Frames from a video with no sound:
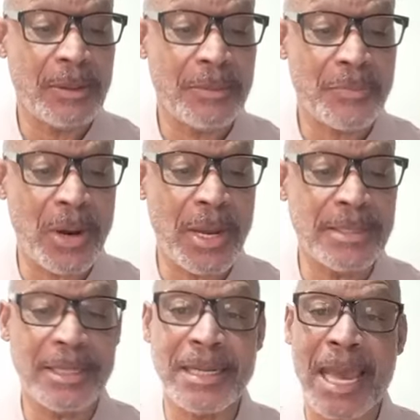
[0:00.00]

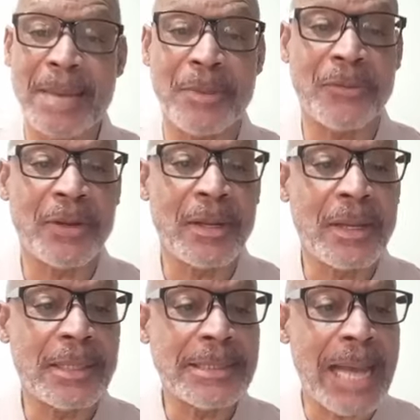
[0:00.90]
Praise the name of
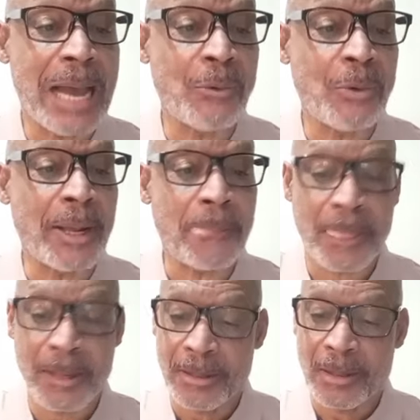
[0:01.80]
Yahweh.
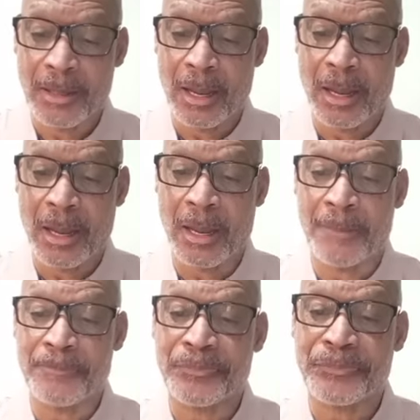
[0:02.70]

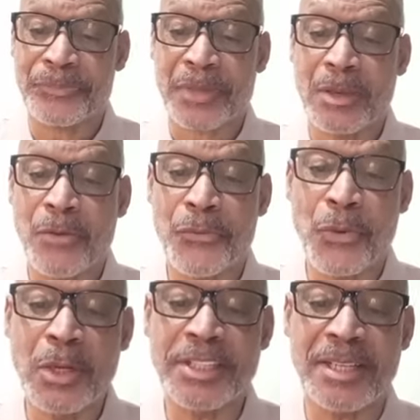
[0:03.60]
Um,
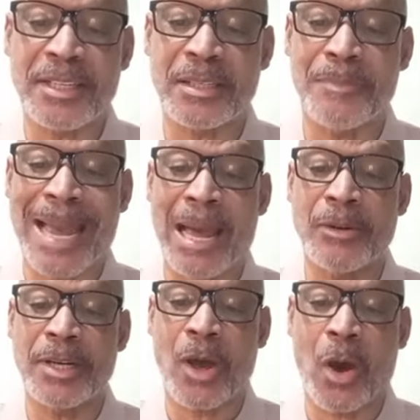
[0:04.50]
foolishness is bound
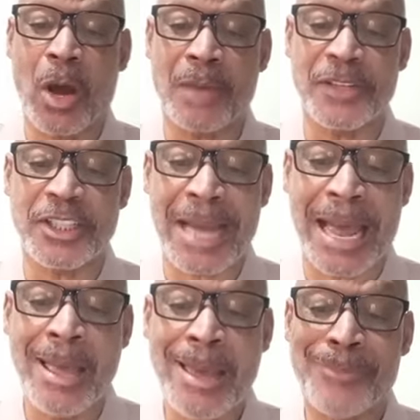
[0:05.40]
in the heart of a
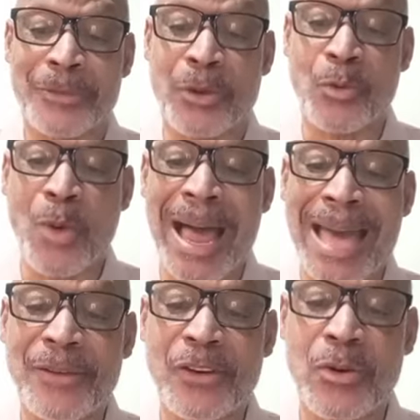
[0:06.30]
child, but the rod
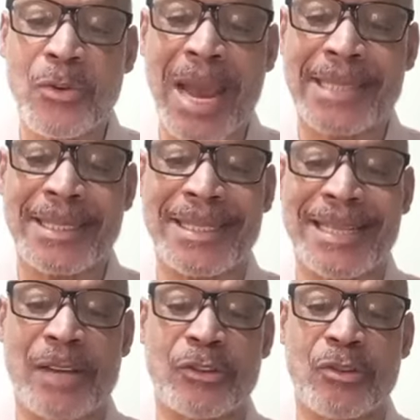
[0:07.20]
of correction
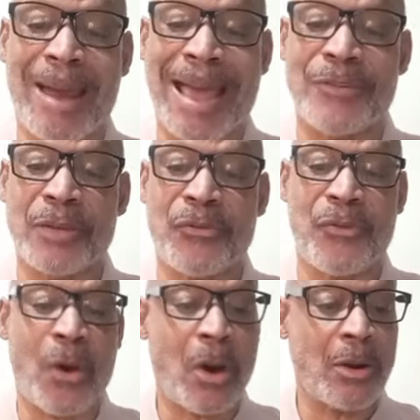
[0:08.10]
shall drive it
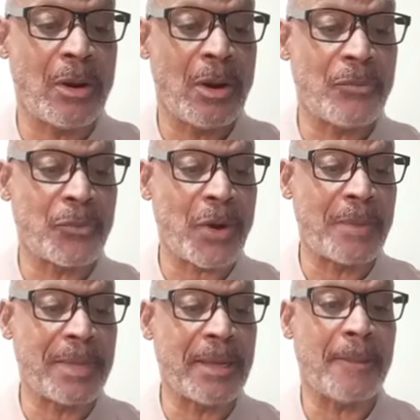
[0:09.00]
far
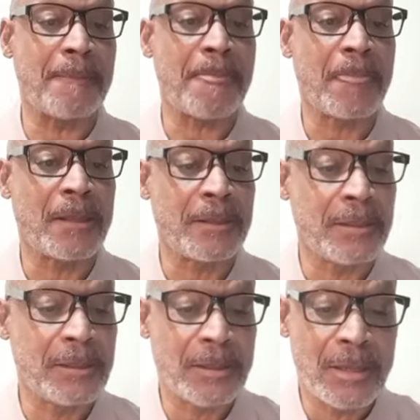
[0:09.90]
from him.
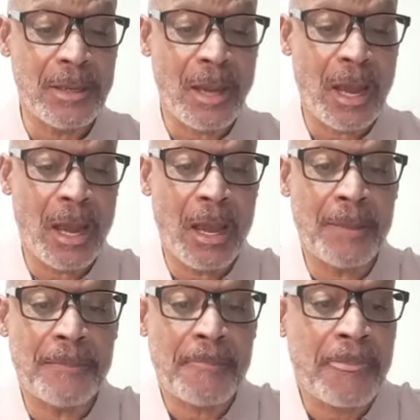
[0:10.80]

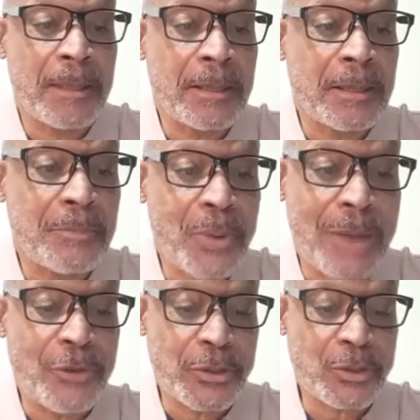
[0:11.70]
Um,
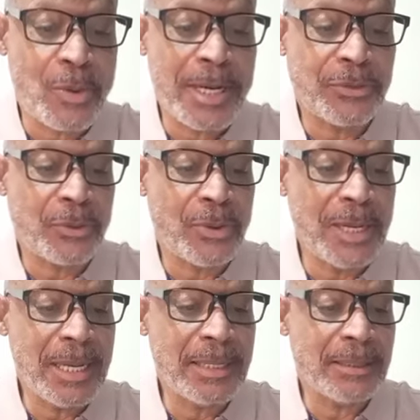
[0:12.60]
Proverbs
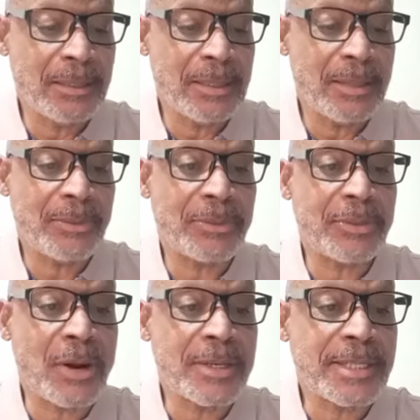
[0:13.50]
23 and
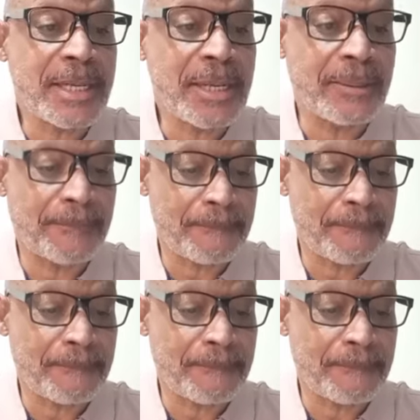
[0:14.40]
13.